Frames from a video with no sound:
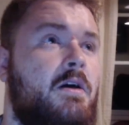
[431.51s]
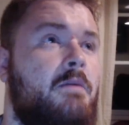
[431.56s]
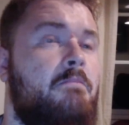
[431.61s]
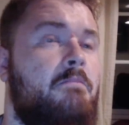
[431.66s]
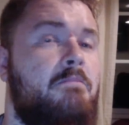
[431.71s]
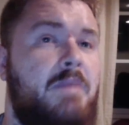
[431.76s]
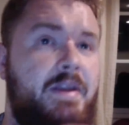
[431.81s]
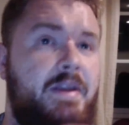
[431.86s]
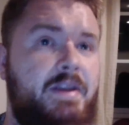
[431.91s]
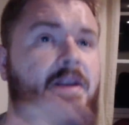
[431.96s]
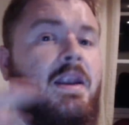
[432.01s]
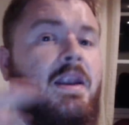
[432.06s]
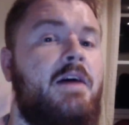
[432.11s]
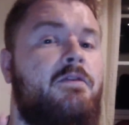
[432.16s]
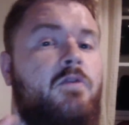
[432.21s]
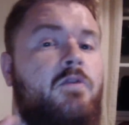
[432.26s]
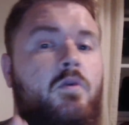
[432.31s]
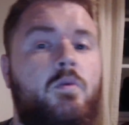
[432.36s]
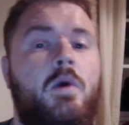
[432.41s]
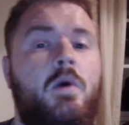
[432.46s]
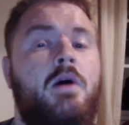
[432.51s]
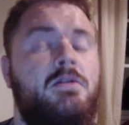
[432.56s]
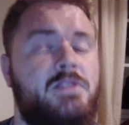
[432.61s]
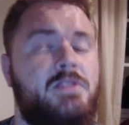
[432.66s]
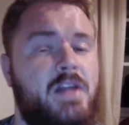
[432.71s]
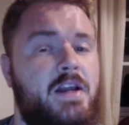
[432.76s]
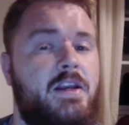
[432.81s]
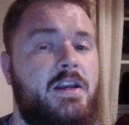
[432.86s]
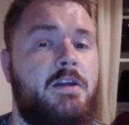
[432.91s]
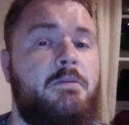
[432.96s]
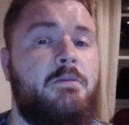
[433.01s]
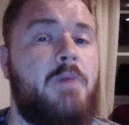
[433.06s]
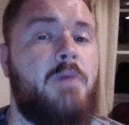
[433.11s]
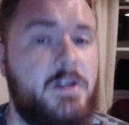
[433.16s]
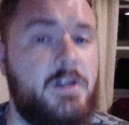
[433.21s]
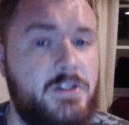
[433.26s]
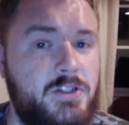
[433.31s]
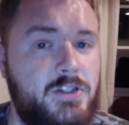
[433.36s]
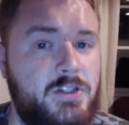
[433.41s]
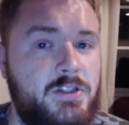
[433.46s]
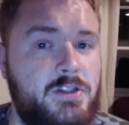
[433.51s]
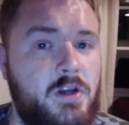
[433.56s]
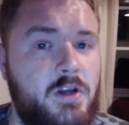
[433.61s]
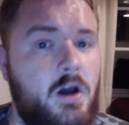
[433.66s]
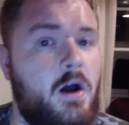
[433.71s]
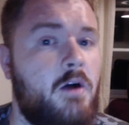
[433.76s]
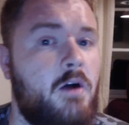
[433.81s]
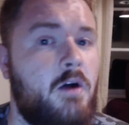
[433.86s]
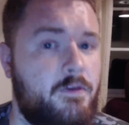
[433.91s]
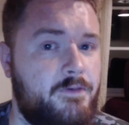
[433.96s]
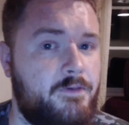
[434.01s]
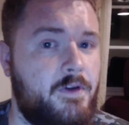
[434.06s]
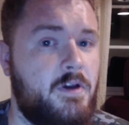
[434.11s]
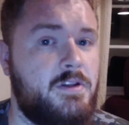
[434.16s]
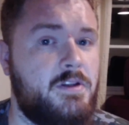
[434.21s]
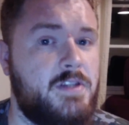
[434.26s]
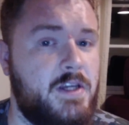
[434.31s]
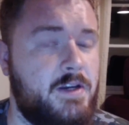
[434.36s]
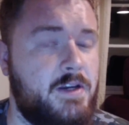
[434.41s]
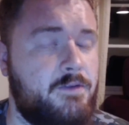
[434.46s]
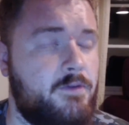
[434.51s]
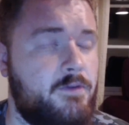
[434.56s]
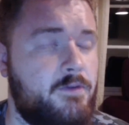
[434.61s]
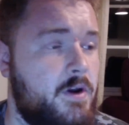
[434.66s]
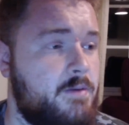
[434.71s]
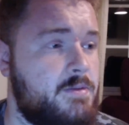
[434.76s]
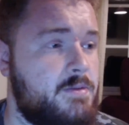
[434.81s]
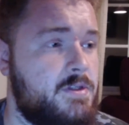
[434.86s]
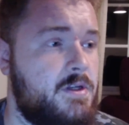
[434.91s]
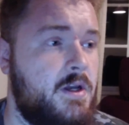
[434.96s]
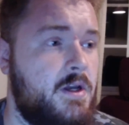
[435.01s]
mid-level while standing punishers are at 13 frames.